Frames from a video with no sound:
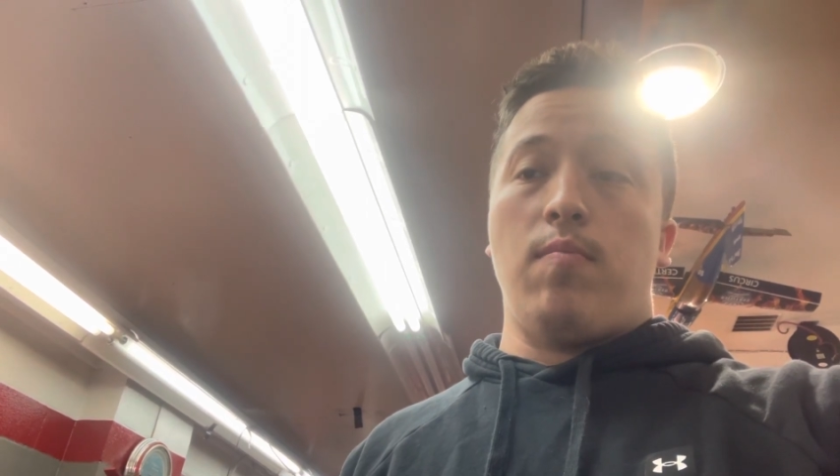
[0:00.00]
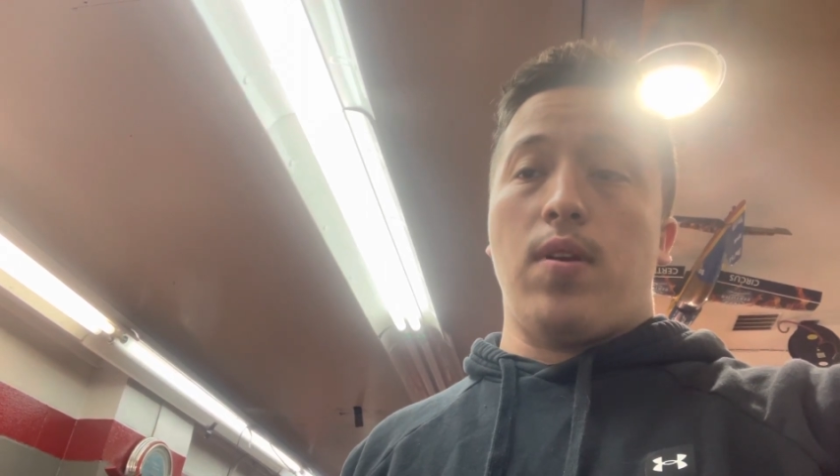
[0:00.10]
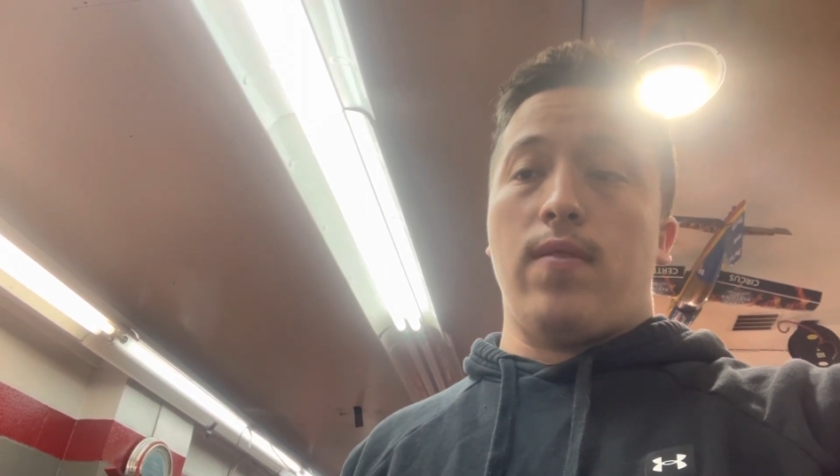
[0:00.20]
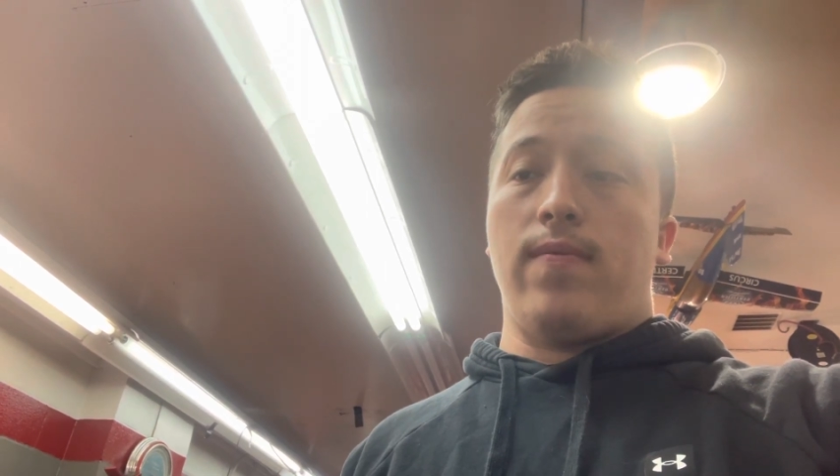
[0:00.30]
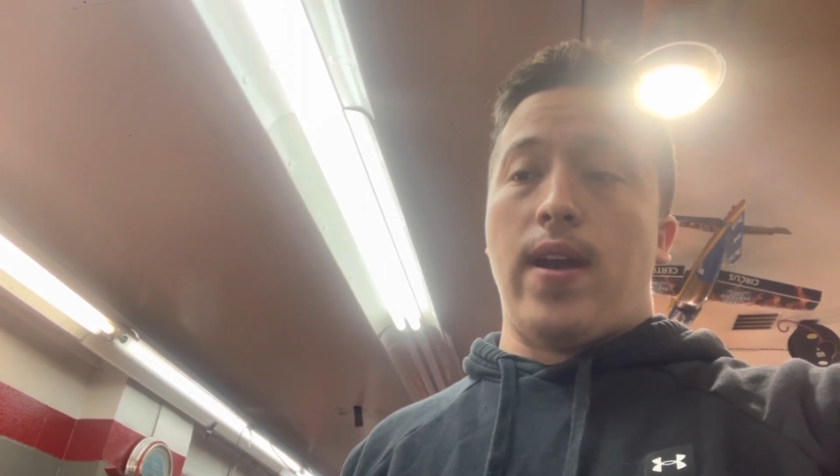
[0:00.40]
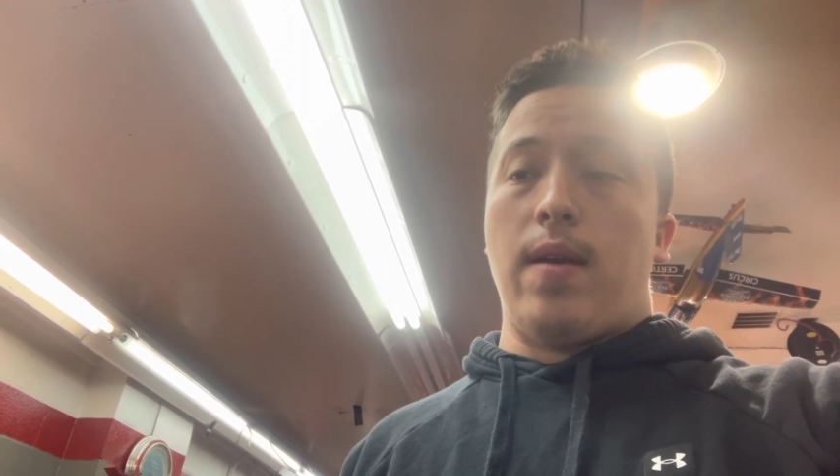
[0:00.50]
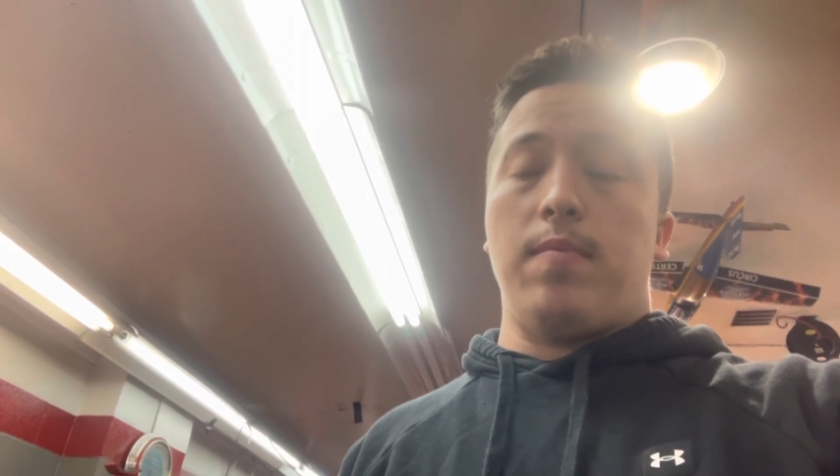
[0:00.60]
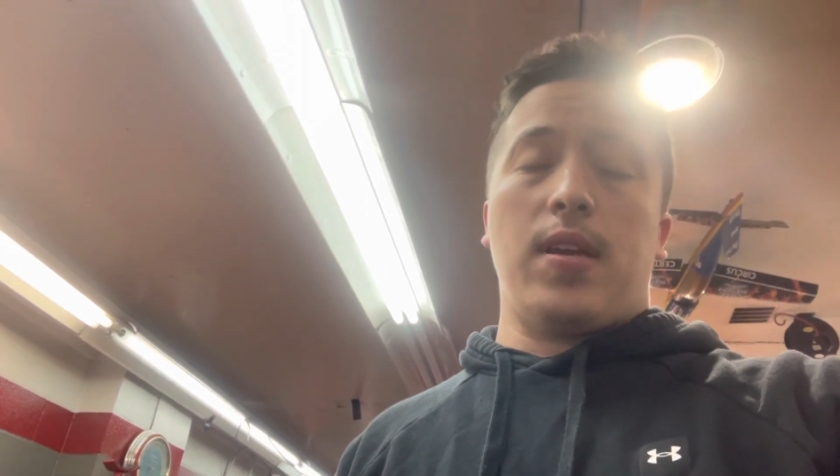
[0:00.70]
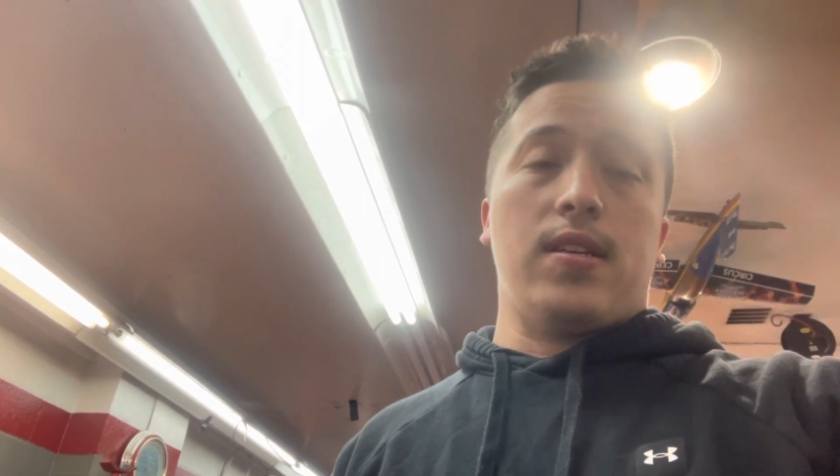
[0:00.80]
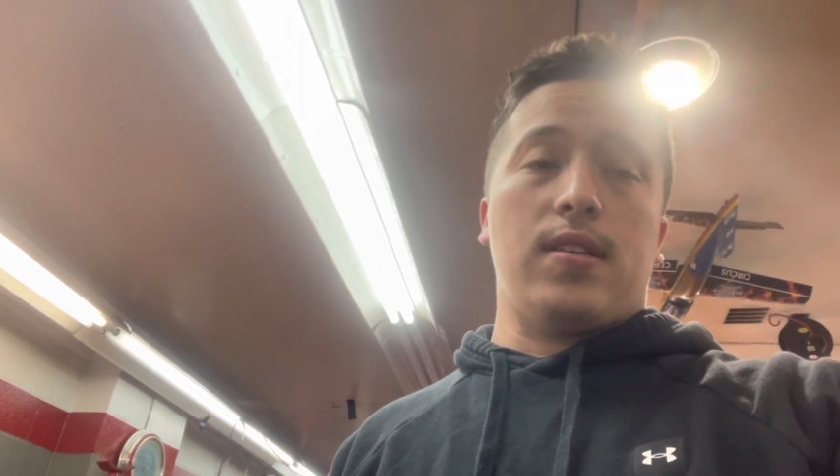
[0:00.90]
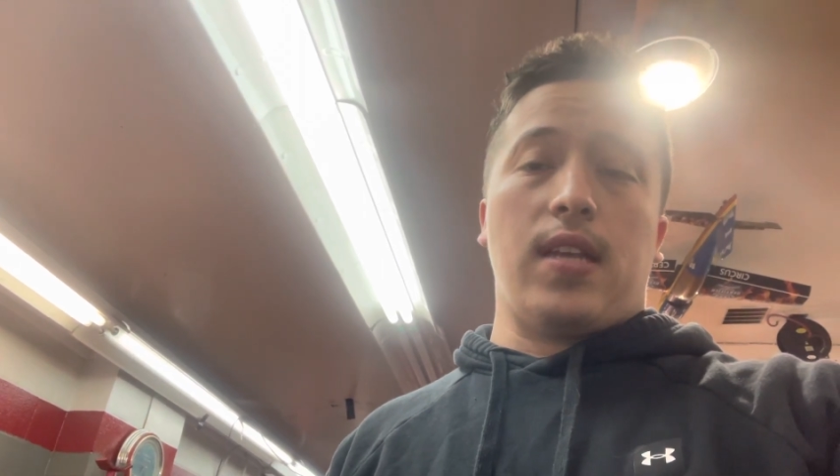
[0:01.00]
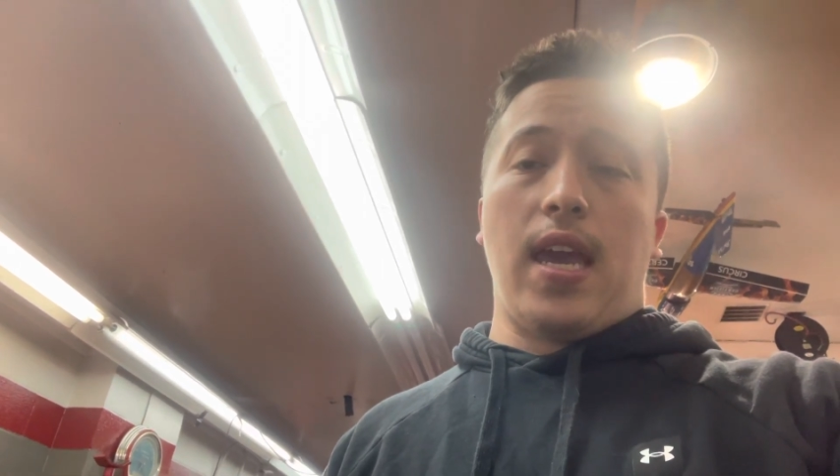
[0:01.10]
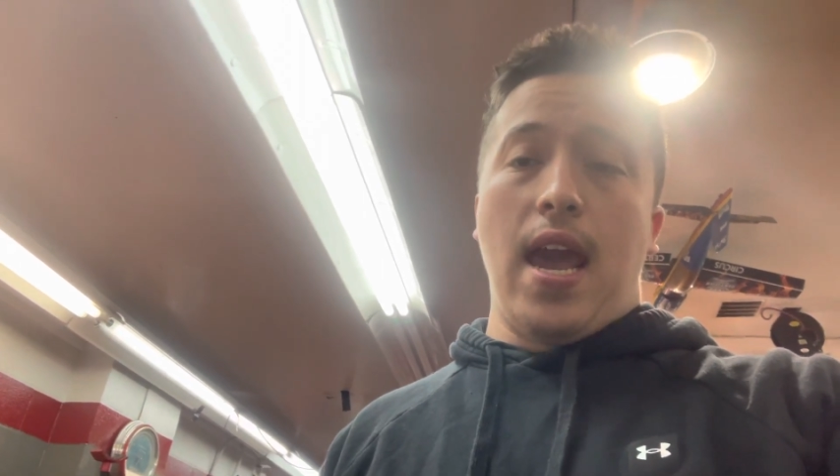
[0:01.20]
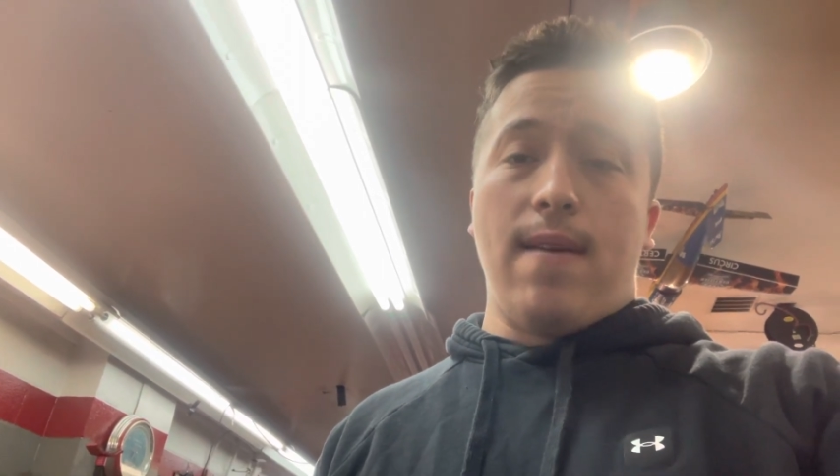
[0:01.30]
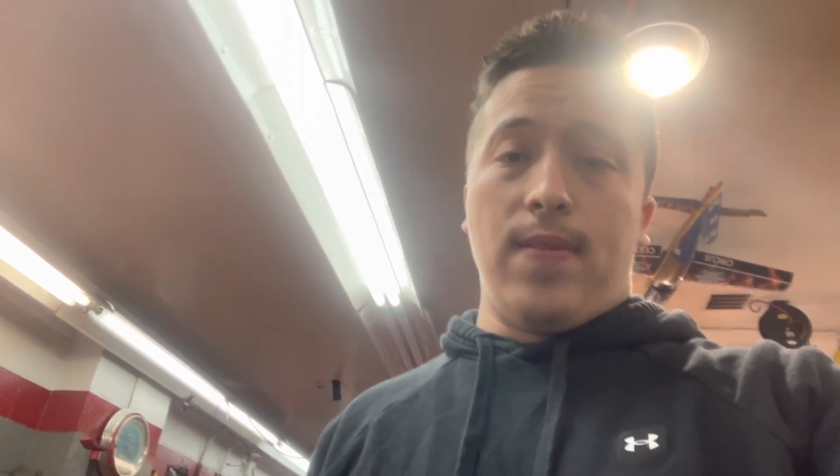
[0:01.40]
burn fat because of the
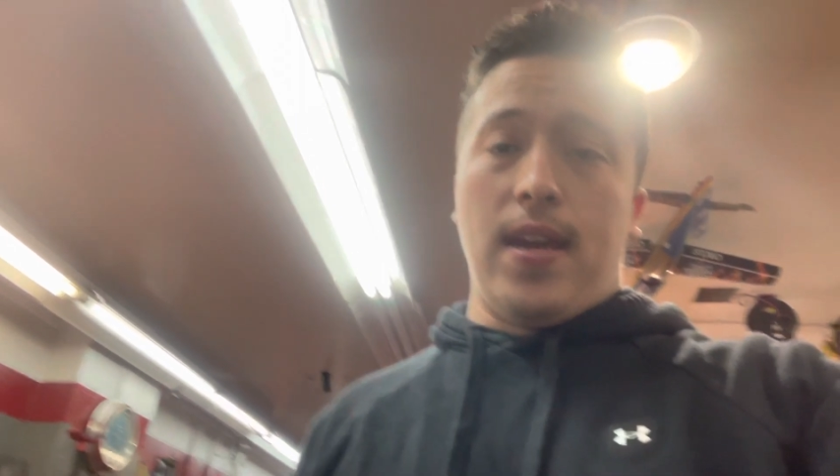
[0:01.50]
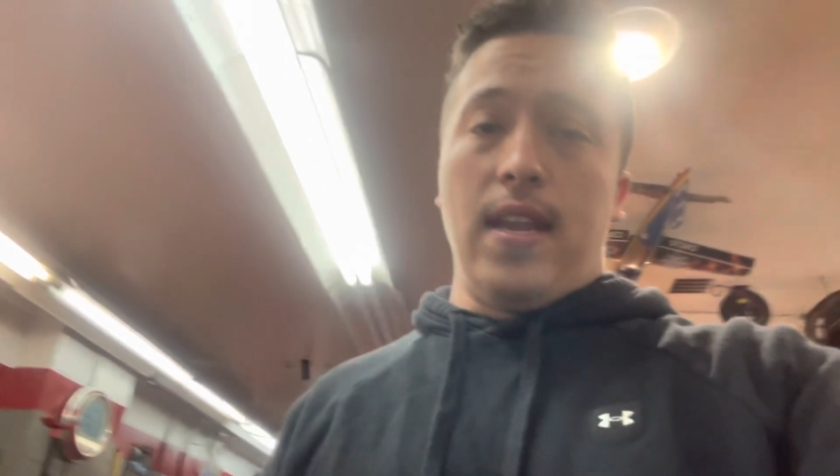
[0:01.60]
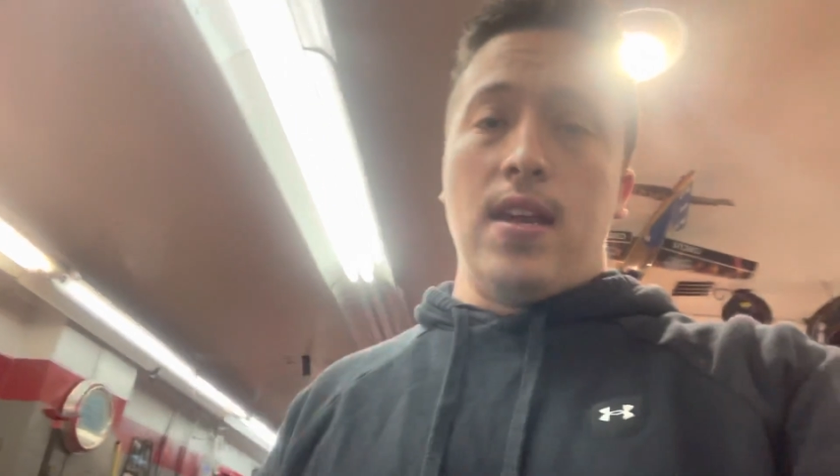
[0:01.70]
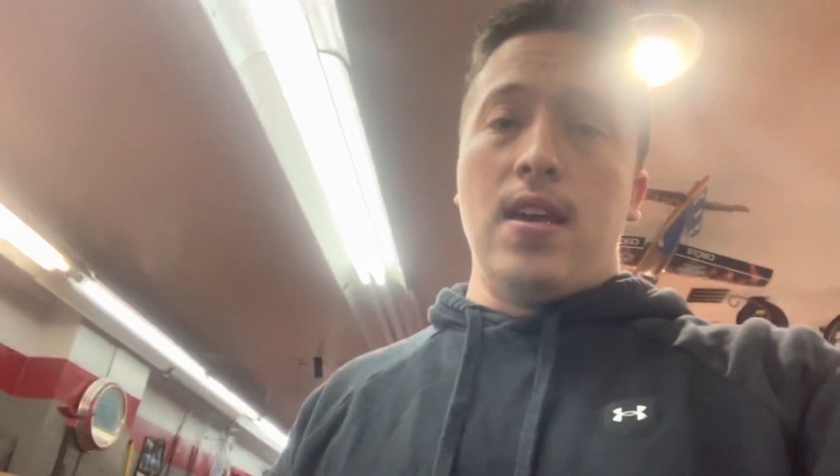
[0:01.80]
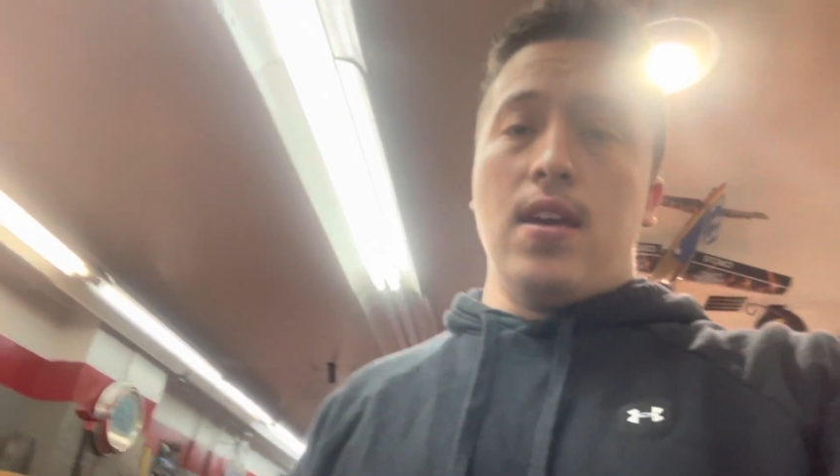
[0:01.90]
caffeine.